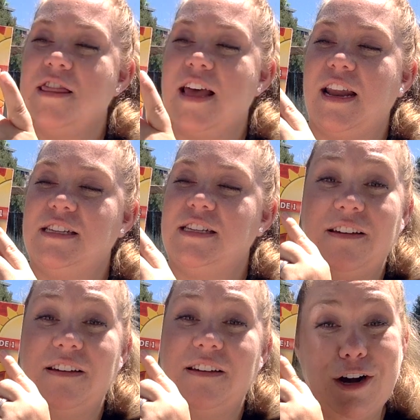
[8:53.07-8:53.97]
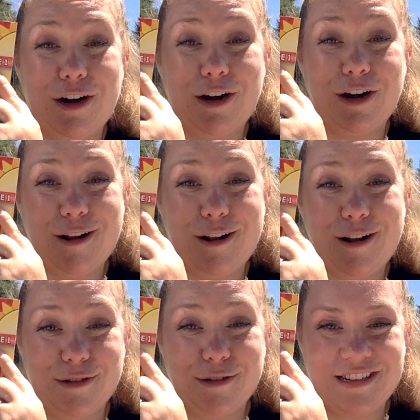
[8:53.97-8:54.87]
That is to give her an
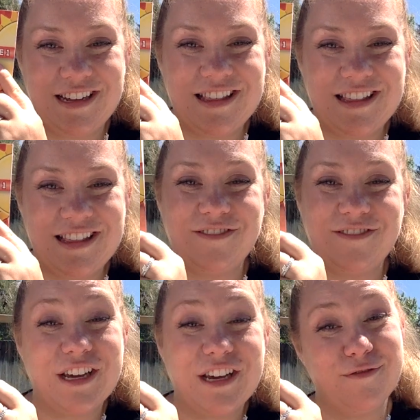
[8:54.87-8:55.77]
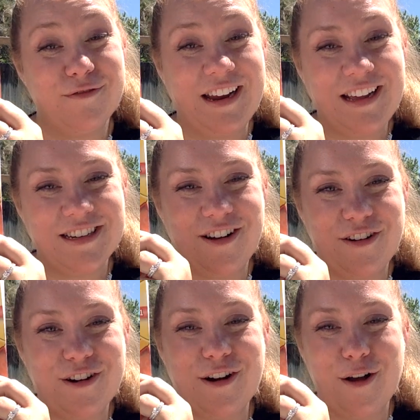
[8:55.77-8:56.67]
opportunity that if she can read it on
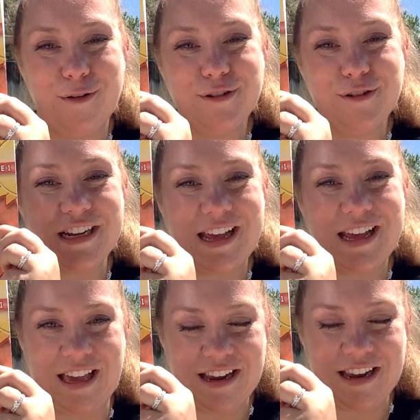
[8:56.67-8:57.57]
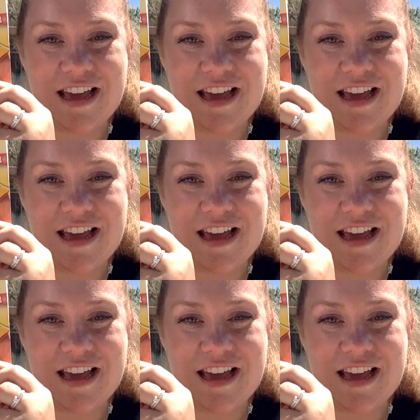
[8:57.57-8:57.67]
her own, she can.